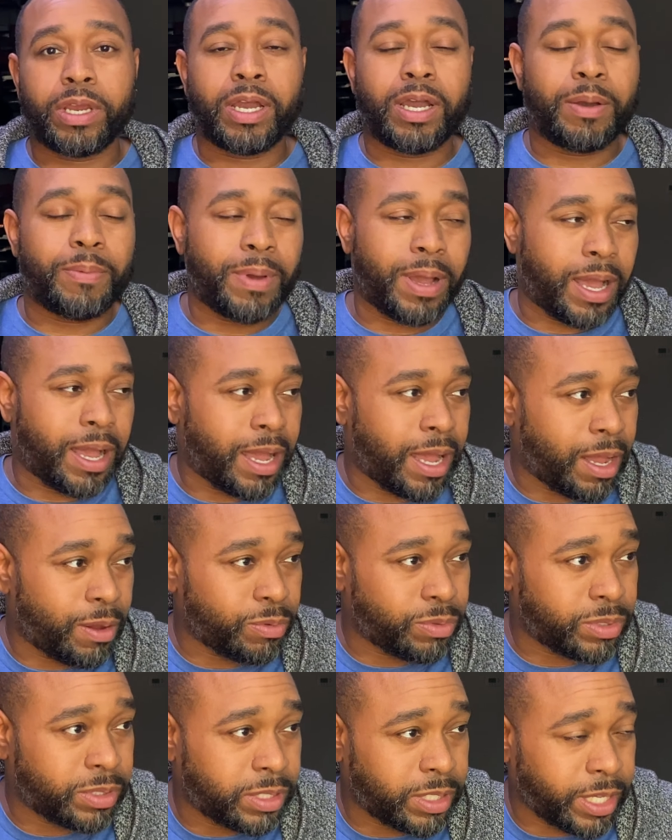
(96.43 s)
Um, I, I
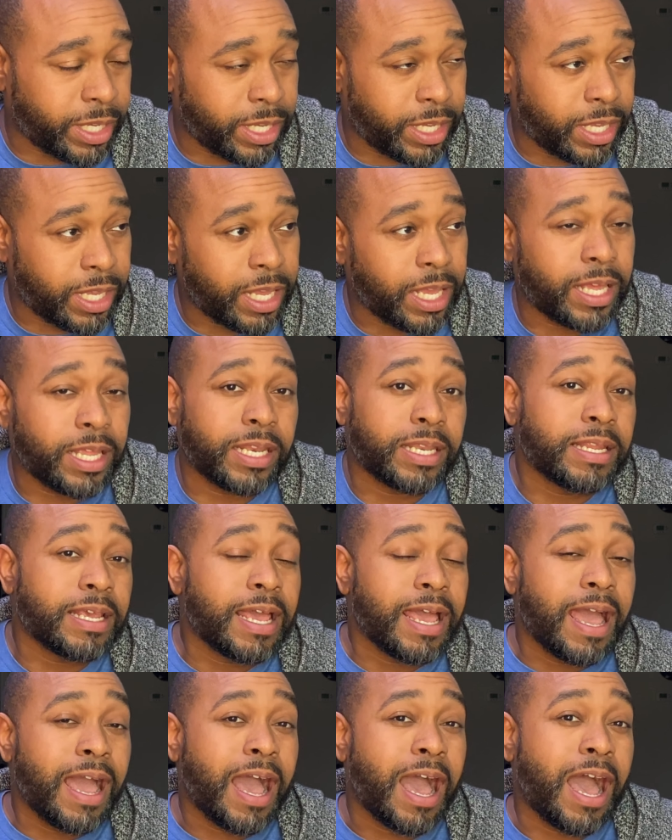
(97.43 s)
would say, and
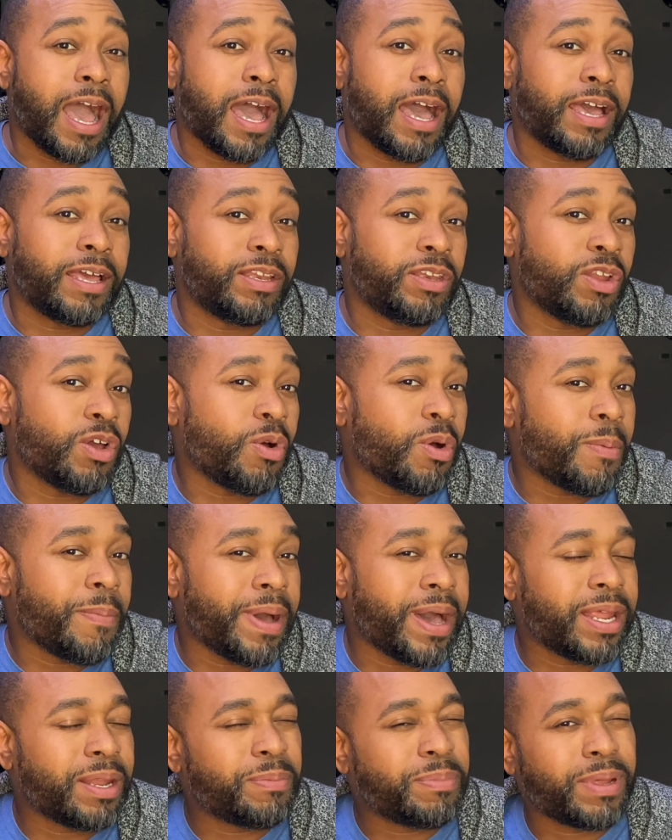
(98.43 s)
I know
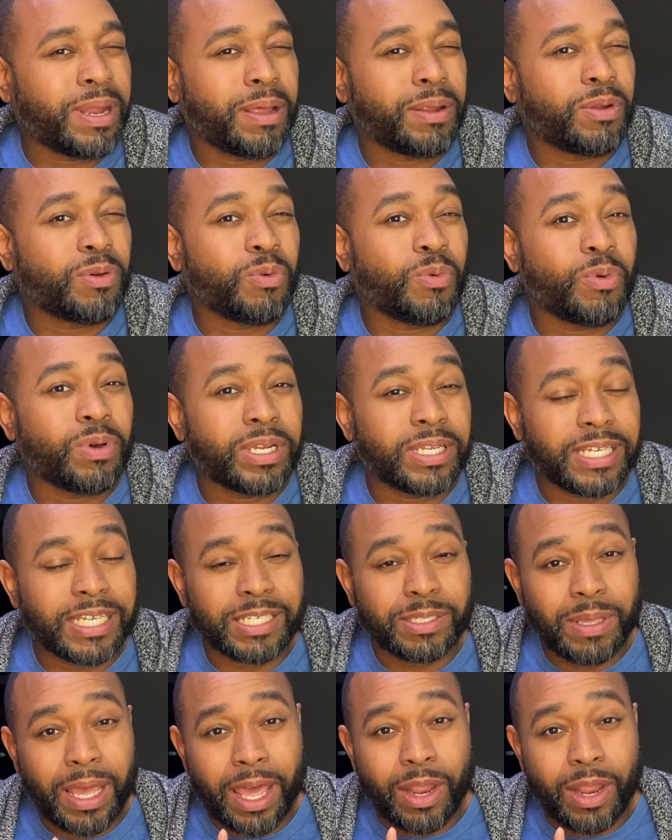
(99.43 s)
about it, but I don't want to.